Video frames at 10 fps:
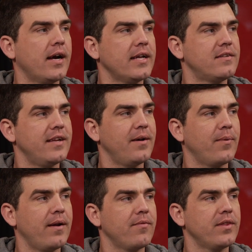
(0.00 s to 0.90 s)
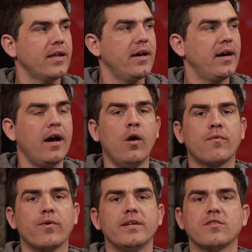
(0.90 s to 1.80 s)
Nuggets to hit whatever the uh,
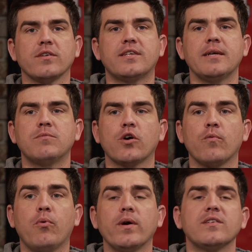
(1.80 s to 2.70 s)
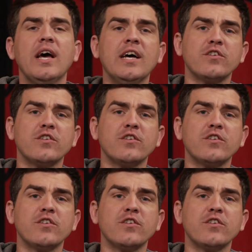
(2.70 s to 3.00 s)
over is on team total points.